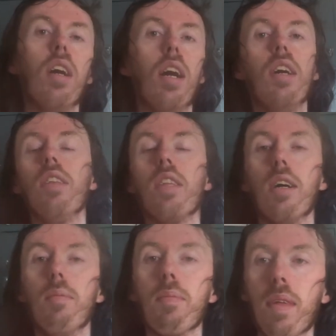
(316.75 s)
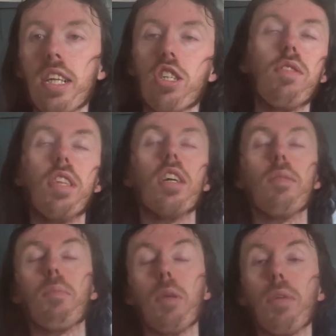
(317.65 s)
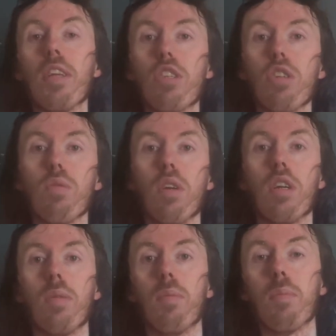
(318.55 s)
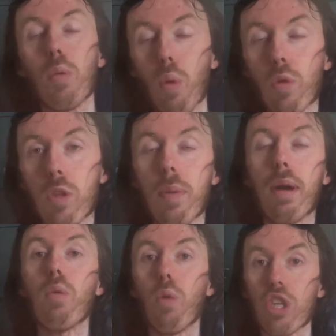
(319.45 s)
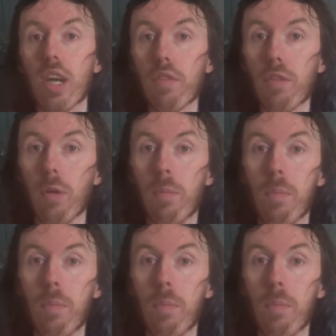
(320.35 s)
And that's something that people need to be warned about and watch out for.